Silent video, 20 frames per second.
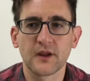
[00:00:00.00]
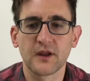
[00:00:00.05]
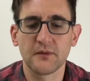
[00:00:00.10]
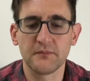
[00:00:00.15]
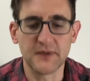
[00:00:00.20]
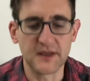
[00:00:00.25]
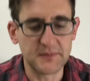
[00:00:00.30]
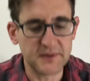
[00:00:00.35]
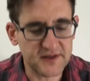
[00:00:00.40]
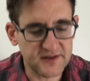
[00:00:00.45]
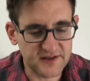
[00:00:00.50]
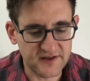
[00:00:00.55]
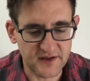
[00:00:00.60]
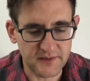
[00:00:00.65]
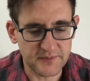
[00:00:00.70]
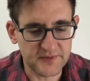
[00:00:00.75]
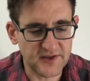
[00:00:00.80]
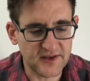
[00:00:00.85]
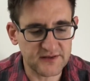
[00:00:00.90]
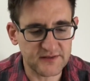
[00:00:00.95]
Maybe it's an
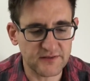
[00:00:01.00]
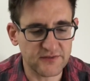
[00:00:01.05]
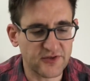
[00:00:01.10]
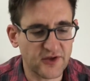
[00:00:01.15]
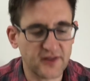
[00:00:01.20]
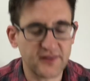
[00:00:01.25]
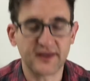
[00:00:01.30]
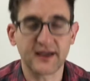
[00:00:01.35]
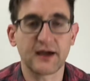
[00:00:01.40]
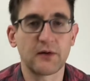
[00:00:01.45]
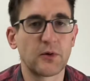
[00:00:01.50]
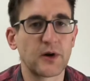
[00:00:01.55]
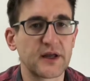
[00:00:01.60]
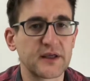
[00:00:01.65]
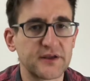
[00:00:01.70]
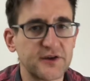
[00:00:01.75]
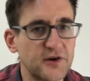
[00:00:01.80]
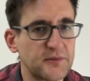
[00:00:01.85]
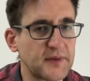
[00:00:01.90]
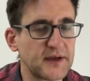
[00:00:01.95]
obsessive thought like I want
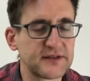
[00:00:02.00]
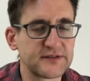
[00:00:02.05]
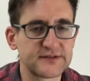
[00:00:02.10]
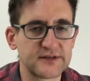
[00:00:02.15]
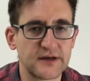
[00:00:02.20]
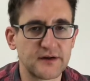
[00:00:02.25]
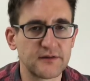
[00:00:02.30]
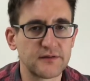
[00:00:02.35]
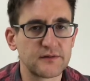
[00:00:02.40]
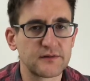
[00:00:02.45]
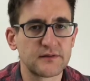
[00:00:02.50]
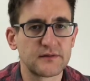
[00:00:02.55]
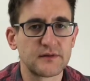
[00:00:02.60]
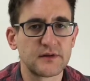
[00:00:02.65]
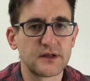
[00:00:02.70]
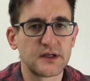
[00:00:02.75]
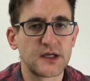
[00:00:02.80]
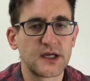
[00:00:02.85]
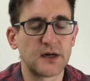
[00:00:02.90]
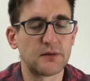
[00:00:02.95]
to kill myself.
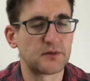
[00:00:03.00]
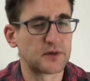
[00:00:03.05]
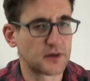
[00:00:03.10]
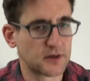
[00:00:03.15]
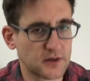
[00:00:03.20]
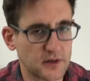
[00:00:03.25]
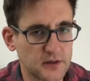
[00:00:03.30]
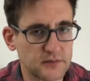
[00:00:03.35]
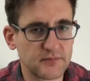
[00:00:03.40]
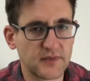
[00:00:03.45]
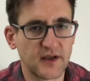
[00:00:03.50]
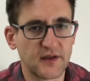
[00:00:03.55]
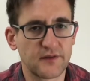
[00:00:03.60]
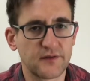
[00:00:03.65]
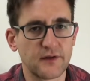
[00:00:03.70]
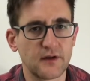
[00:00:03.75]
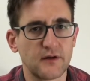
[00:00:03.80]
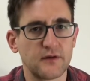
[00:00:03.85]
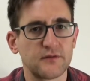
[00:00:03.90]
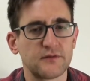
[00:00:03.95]
I want to hurt
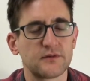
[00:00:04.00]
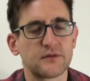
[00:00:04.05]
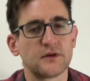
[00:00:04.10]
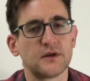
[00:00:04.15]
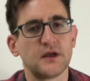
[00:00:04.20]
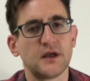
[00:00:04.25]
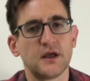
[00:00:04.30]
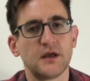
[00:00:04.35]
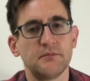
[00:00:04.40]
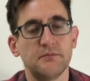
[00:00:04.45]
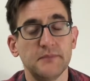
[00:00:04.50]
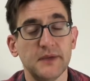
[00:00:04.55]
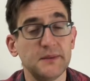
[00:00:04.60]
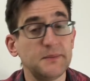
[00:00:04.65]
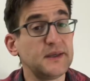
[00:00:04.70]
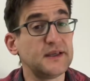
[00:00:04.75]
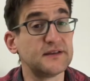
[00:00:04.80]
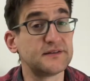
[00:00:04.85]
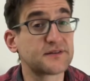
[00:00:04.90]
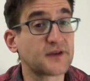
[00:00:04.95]
myself.
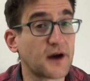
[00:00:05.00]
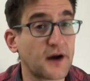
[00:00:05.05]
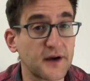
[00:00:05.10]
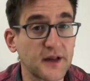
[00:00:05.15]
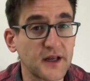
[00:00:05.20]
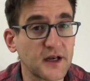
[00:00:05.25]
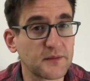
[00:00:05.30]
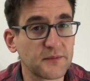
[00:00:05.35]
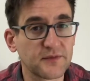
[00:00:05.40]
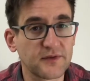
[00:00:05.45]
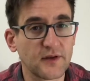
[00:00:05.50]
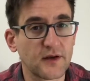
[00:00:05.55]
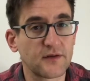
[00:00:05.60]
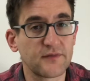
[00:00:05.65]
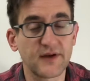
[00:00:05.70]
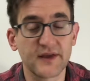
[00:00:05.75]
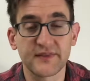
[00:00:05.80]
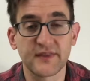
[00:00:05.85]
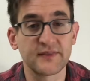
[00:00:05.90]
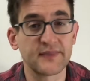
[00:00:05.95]
Maybe he's cutting
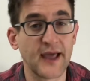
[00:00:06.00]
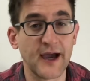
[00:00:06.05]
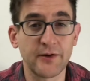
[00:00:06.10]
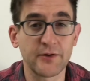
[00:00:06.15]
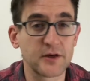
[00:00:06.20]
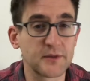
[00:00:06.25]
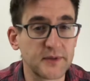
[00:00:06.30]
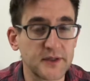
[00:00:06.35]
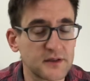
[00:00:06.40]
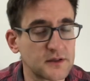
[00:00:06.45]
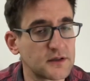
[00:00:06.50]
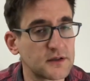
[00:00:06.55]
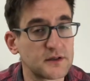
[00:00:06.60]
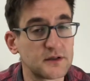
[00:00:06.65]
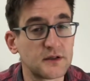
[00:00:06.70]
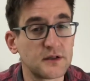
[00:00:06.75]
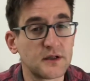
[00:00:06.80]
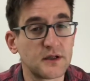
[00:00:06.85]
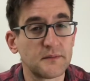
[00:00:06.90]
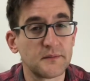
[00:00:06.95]
himself. I think that would have been
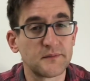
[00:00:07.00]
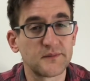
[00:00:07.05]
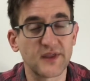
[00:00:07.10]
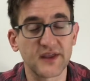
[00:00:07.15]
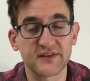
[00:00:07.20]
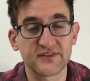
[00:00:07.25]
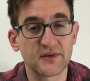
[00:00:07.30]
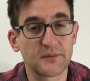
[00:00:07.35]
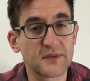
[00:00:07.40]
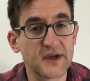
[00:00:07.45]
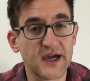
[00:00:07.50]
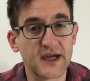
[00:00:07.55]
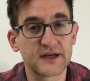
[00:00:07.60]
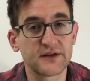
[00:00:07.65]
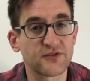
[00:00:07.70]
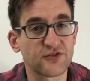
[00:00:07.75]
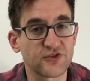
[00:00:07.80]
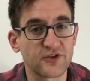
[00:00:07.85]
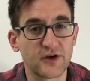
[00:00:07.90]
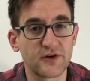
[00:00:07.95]
good. Like some kind
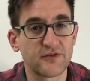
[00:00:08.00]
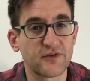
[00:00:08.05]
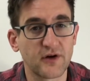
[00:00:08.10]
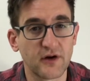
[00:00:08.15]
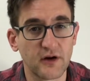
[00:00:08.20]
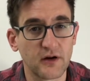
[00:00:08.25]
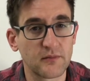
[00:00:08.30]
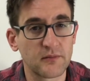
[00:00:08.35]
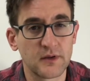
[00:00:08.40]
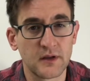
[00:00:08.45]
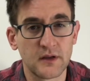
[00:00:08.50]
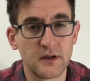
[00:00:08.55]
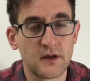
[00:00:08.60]
of self-harm.